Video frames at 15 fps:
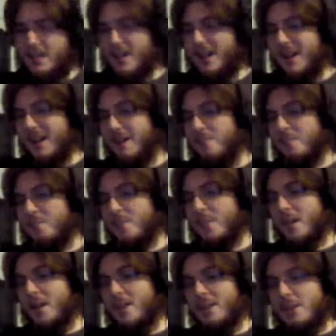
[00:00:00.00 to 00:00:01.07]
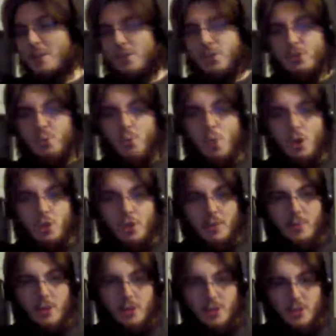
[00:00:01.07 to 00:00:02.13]
They would just wash
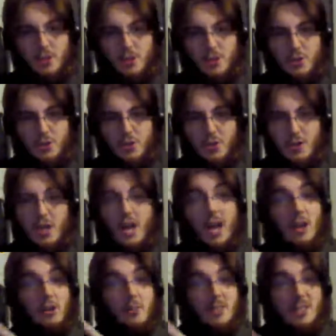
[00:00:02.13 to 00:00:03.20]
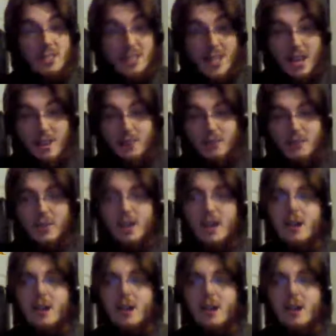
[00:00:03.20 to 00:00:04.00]
up onto the shore and all be safe.